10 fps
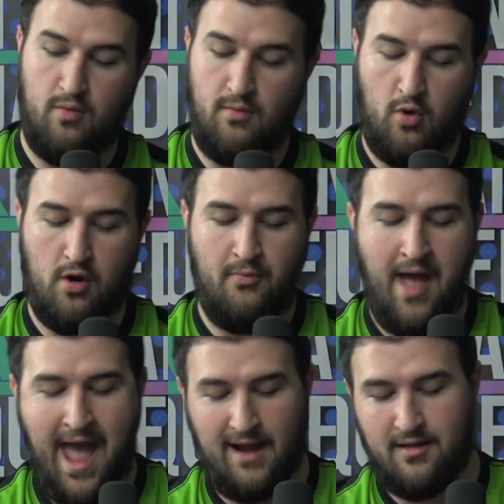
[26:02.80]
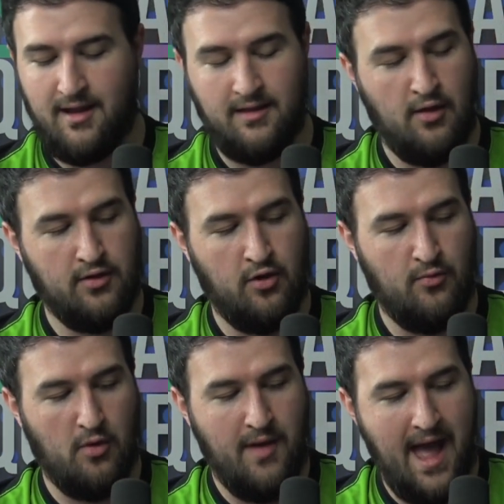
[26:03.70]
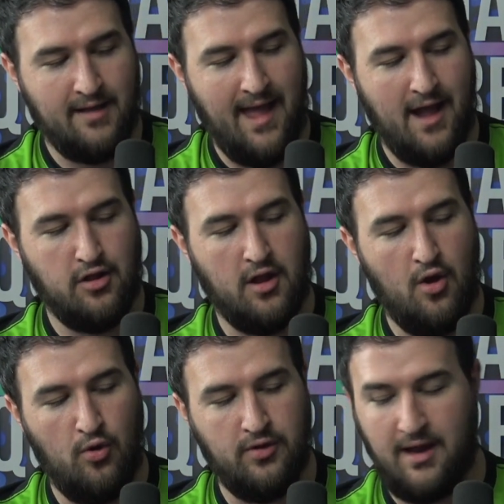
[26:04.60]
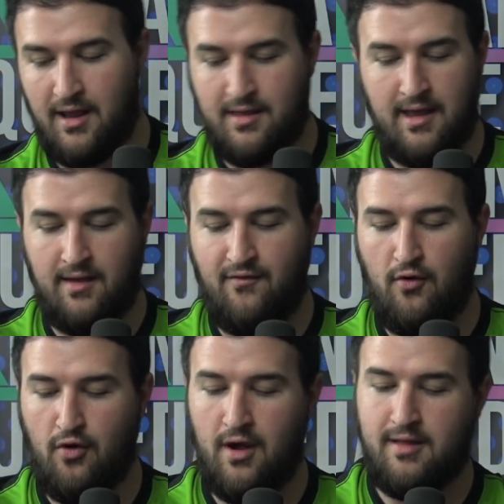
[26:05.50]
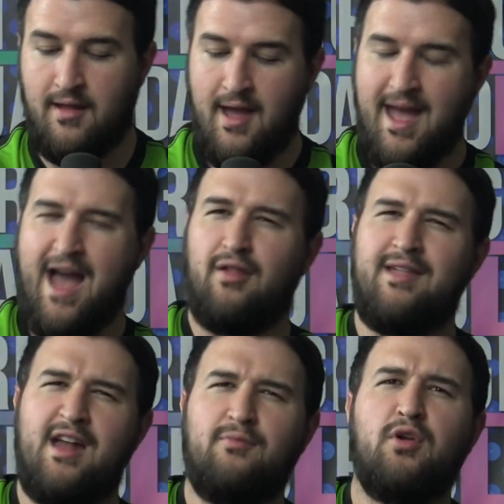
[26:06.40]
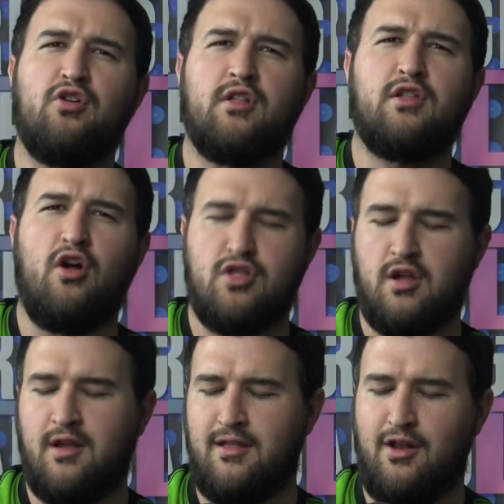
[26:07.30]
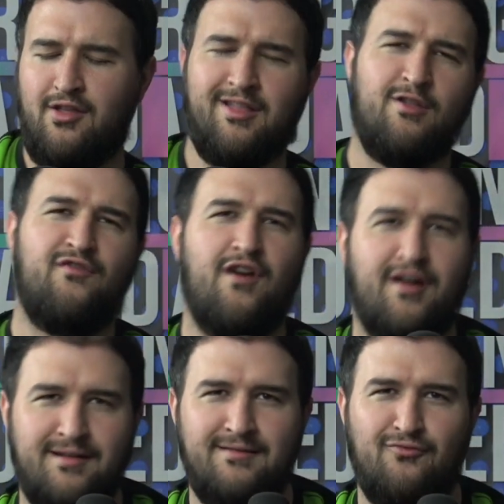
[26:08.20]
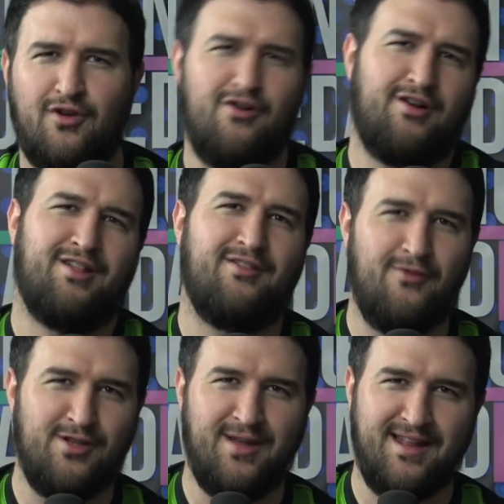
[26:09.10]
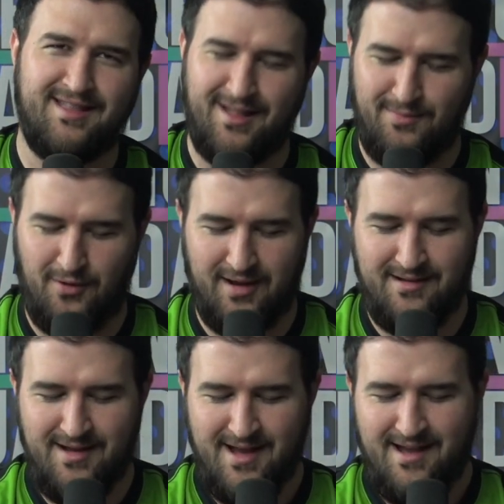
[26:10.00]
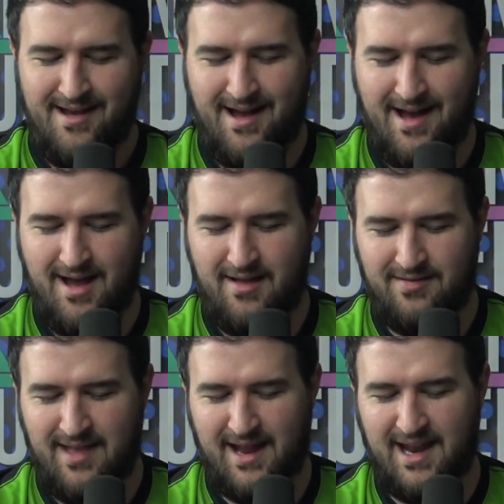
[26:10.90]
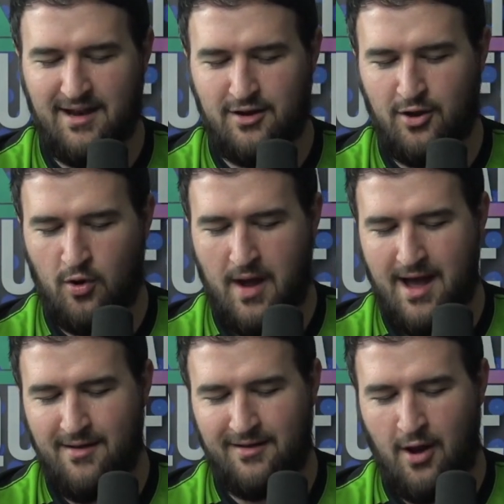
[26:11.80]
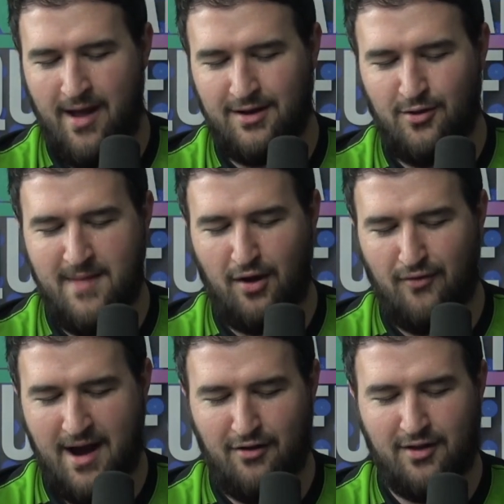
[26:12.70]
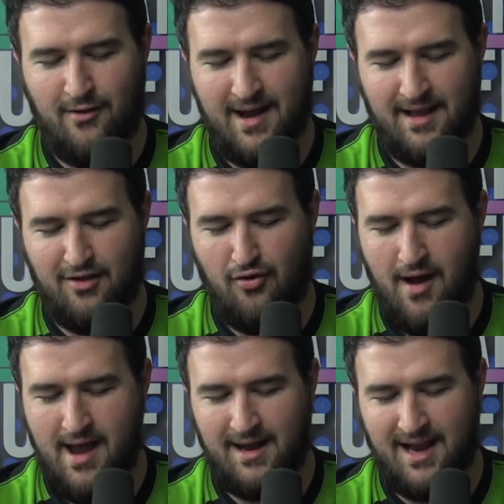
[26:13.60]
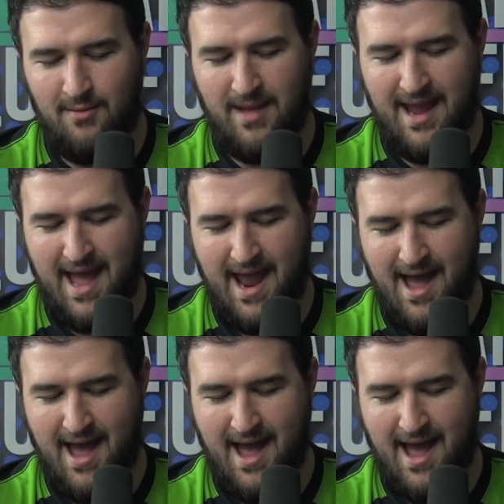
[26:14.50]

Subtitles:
more packs. Can those 2 more packs actually hold anything for us outside of pure nostalgia? Because, you know, this is fun regardless of what you get at this point. I think I need to do go ahead and do Metal Raiders so I can try and get me